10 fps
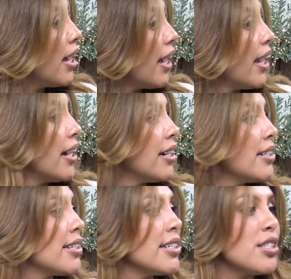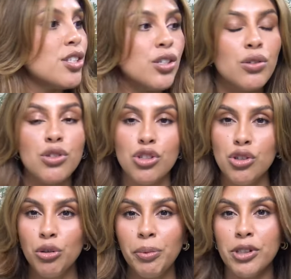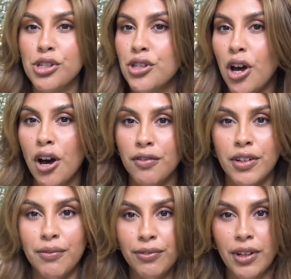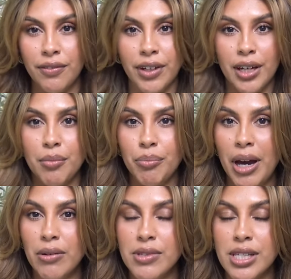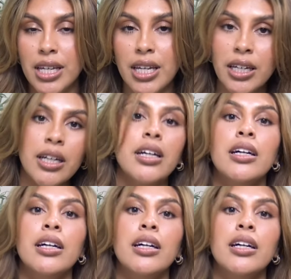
and it's still super soft and fluffy and bouncy.